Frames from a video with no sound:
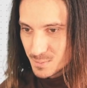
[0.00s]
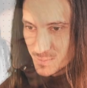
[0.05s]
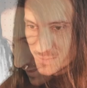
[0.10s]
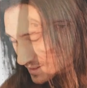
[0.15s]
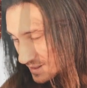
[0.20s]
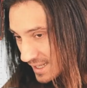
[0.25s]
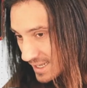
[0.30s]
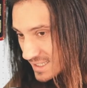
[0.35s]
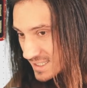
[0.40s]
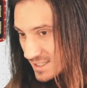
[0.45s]

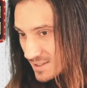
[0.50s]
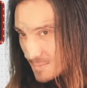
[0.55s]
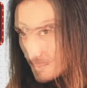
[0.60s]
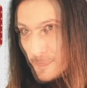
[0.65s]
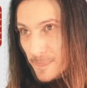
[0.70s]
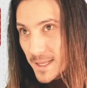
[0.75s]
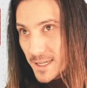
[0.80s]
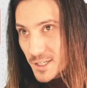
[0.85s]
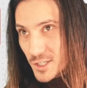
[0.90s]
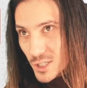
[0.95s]
Next,
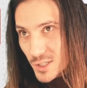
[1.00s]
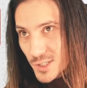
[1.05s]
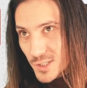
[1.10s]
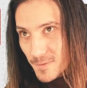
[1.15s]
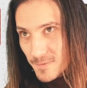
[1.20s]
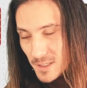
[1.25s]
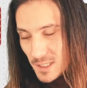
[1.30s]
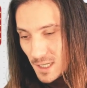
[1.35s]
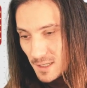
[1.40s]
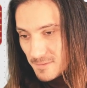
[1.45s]
the choice of
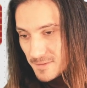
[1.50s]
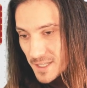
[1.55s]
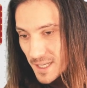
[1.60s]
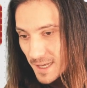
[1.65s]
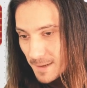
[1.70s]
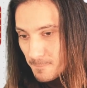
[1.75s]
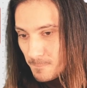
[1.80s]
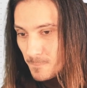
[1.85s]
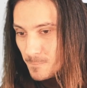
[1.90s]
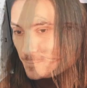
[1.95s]

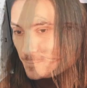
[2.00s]
LLVM.